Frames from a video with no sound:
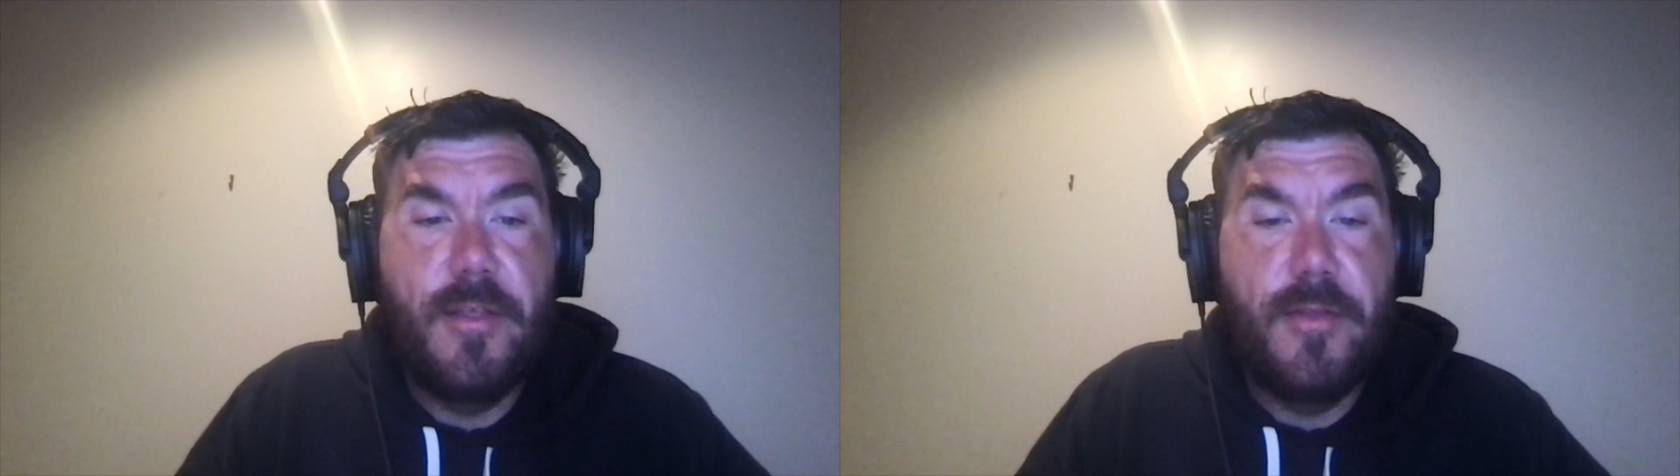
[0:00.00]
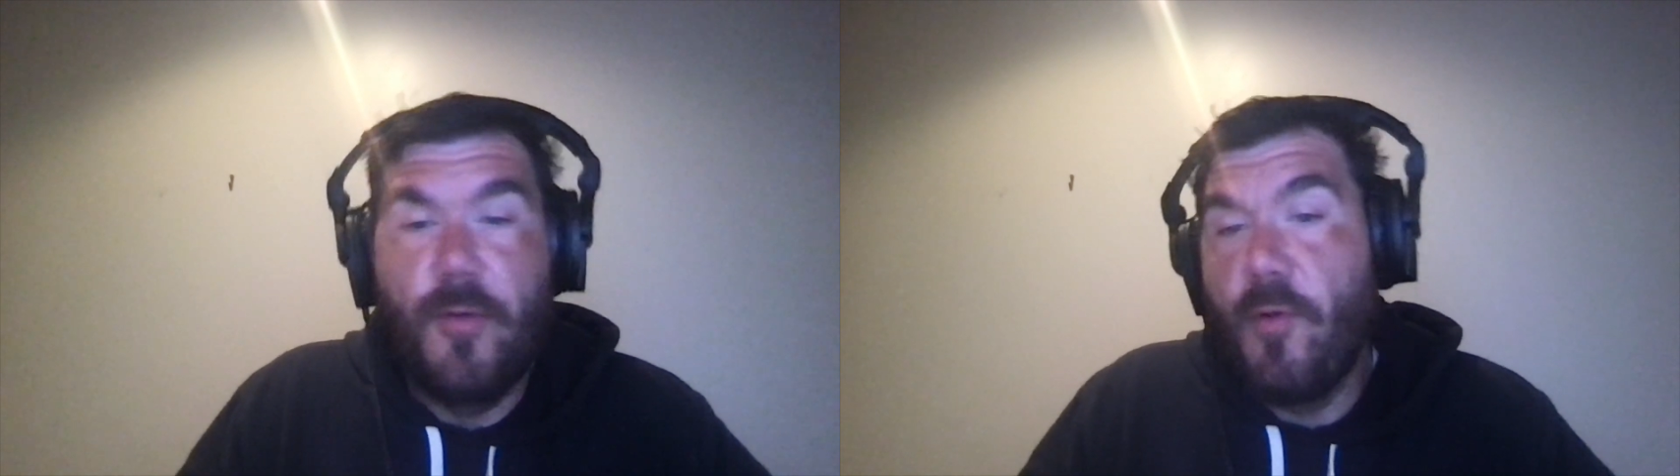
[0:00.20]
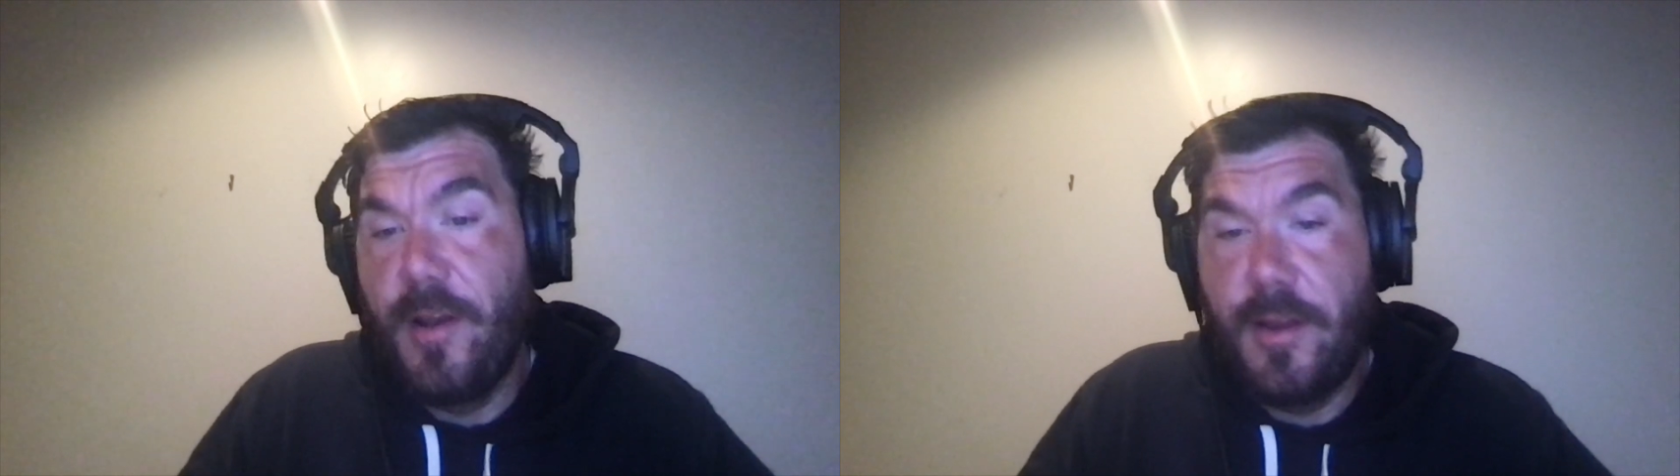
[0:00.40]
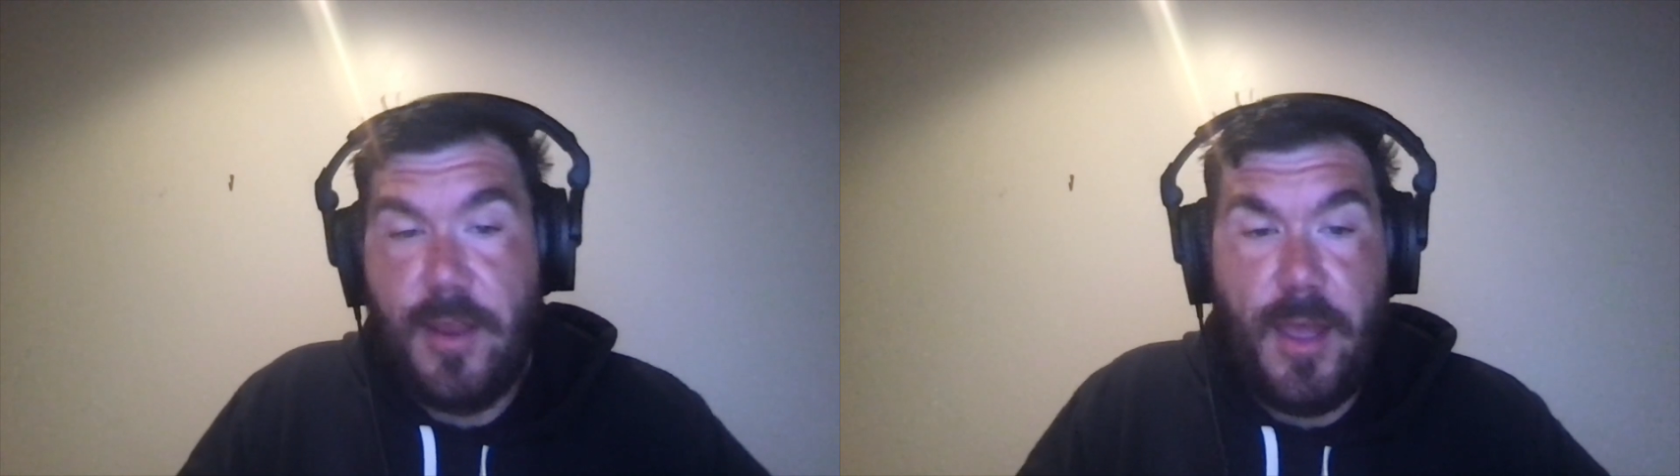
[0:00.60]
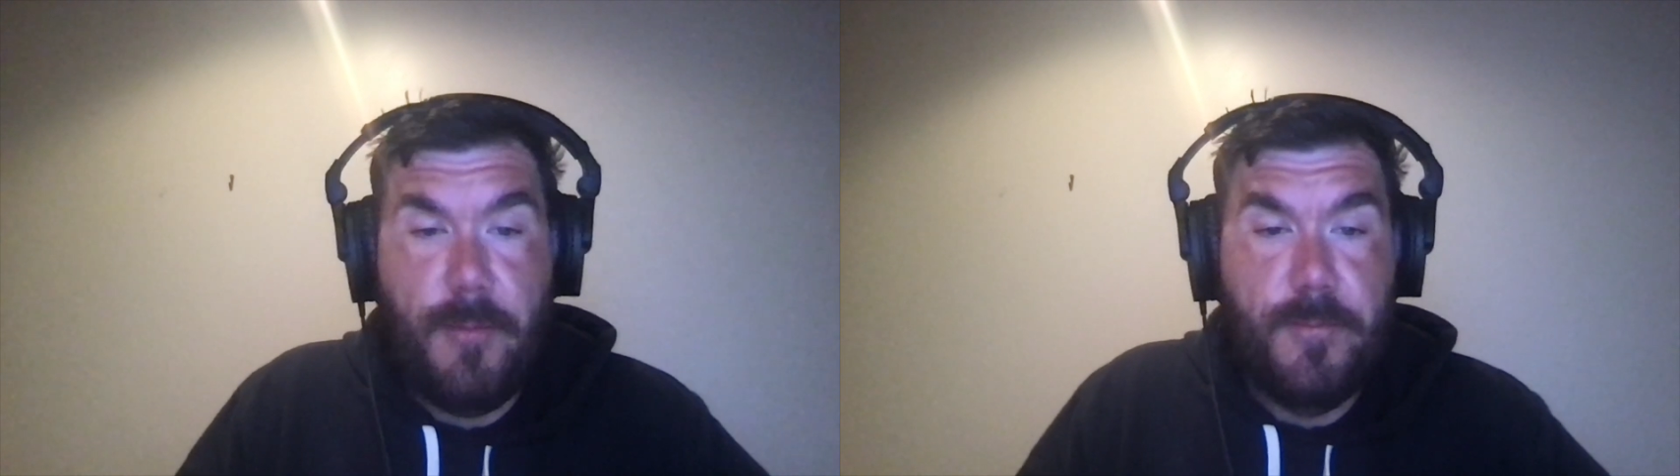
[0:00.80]
the running
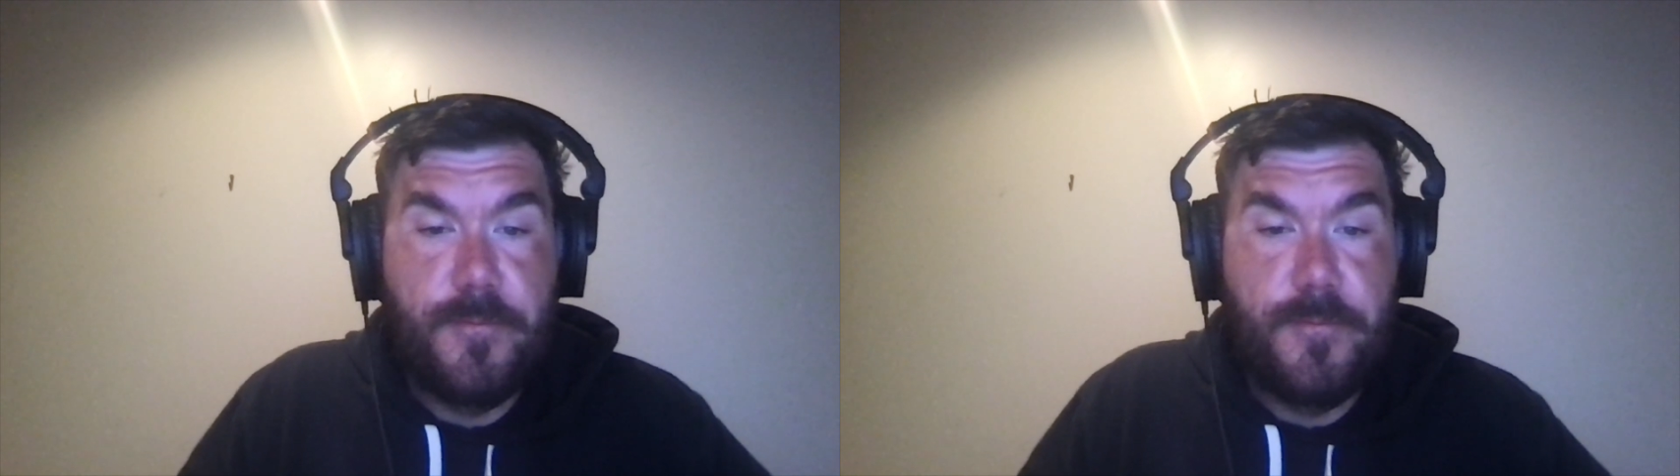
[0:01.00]
game.